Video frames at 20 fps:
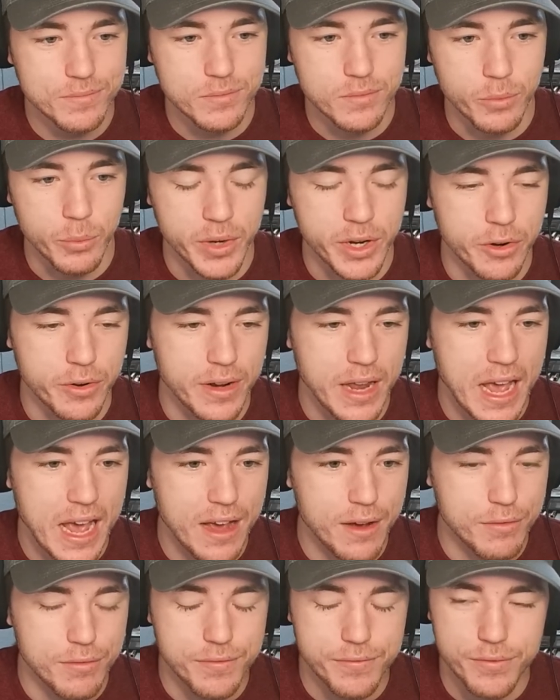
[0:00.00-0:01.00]
We don't
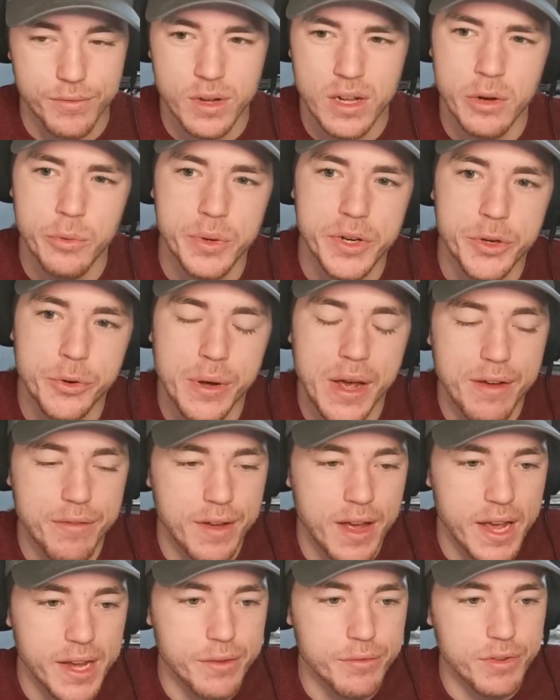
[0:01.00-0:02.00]
have, well, we do have
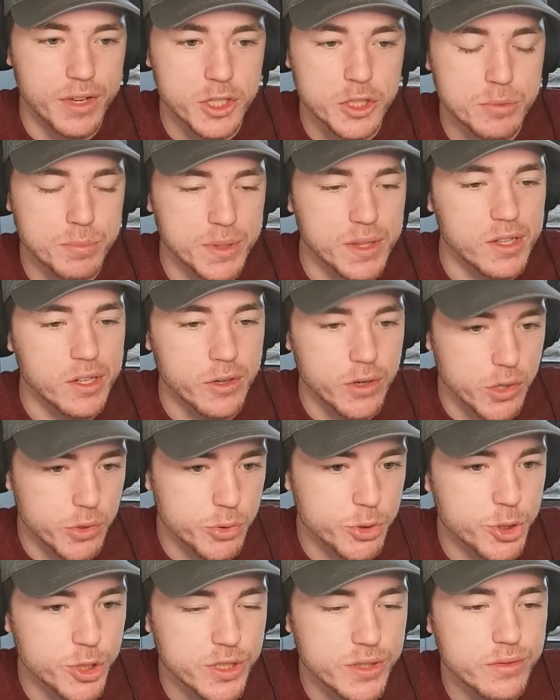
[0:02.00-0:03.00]
hagfish, but they're
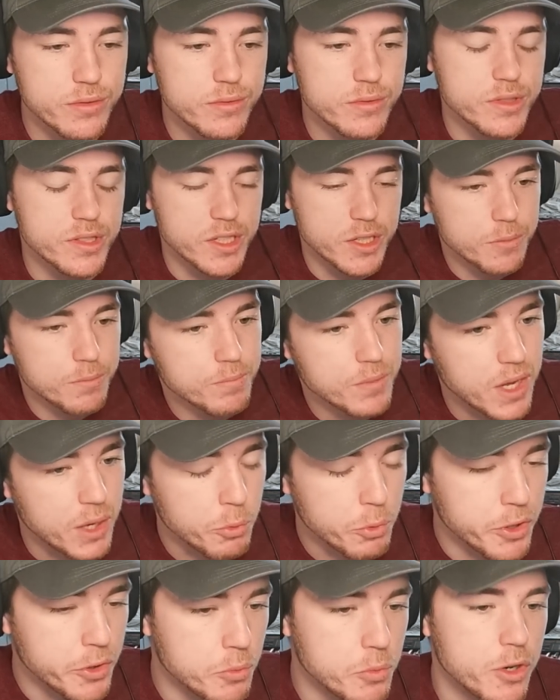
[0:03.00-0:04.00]
ocean. So I
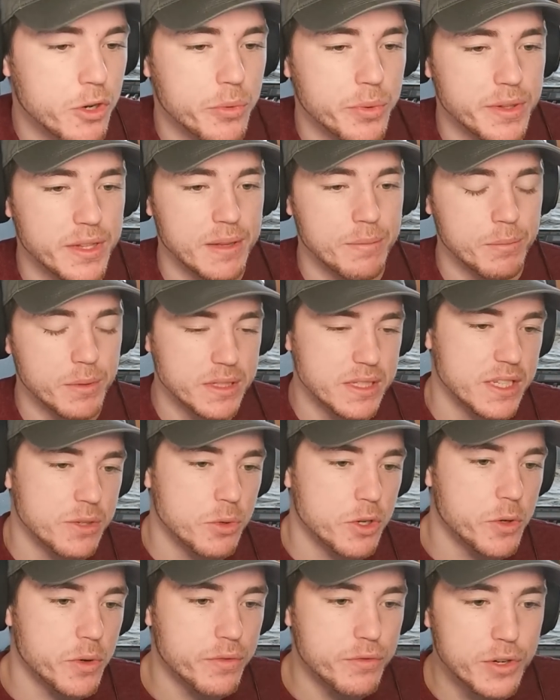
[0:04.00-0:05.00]
wouldn't work with them because I
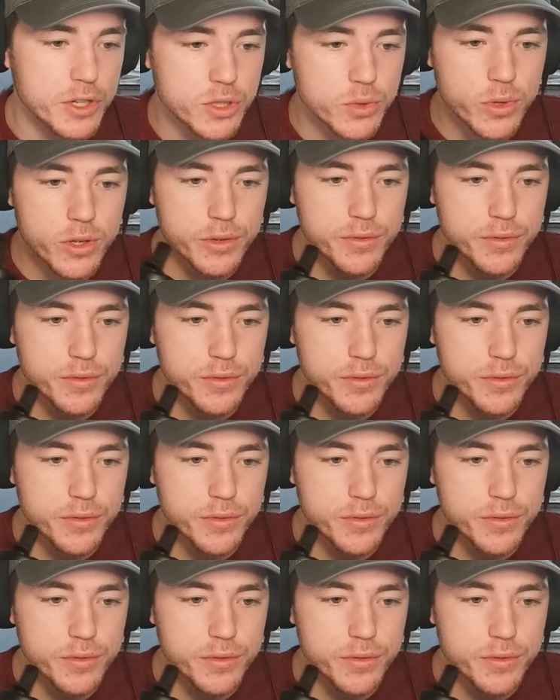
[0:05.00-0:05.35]
work with freshwater